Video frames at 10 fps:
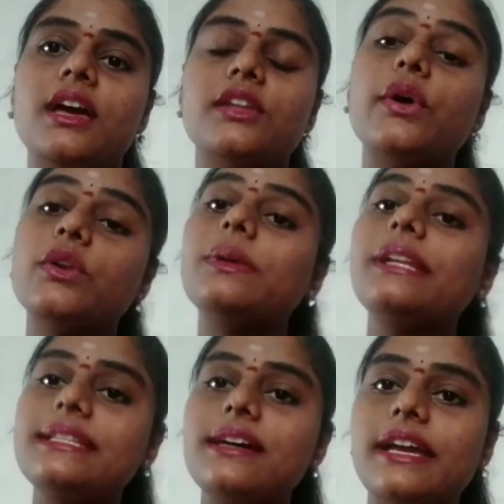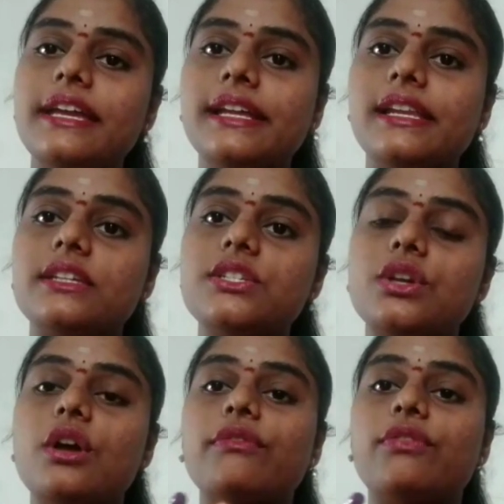Not only the English,
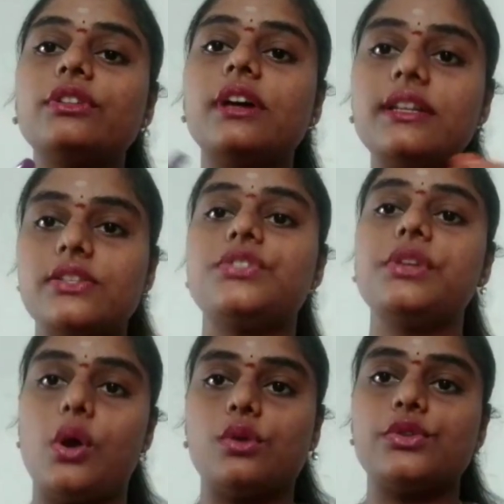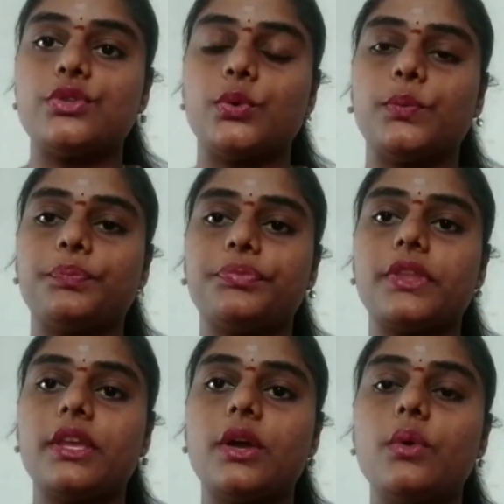for the history also.
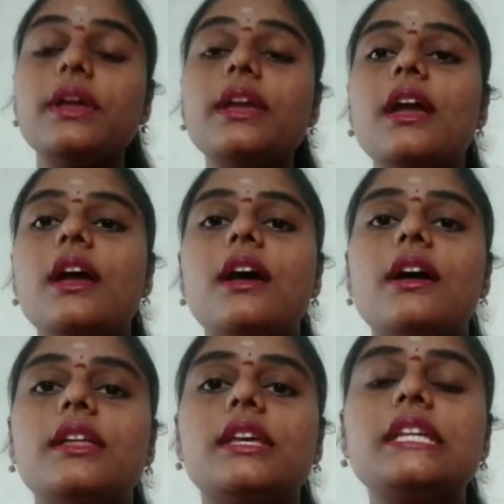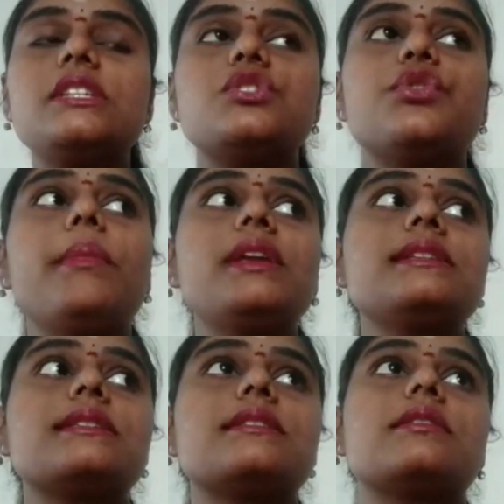Okay, history
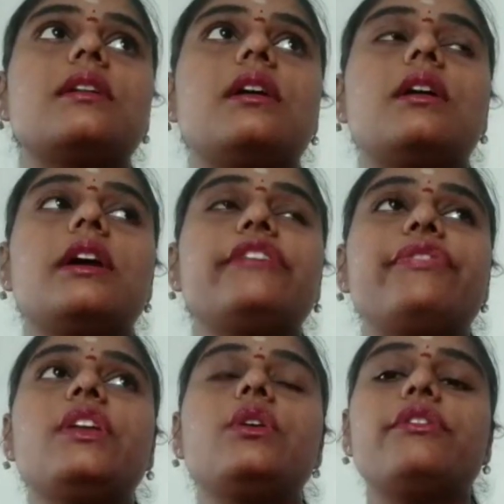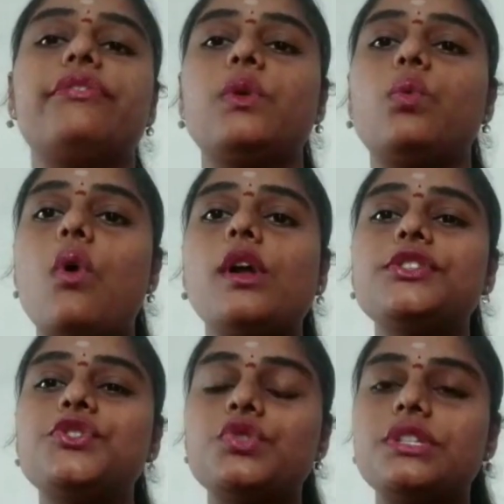means if we want
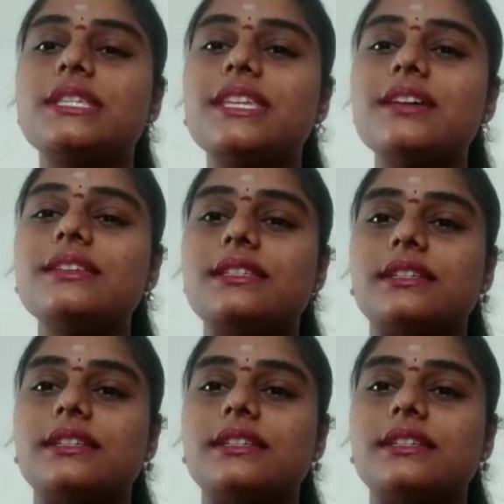to discuss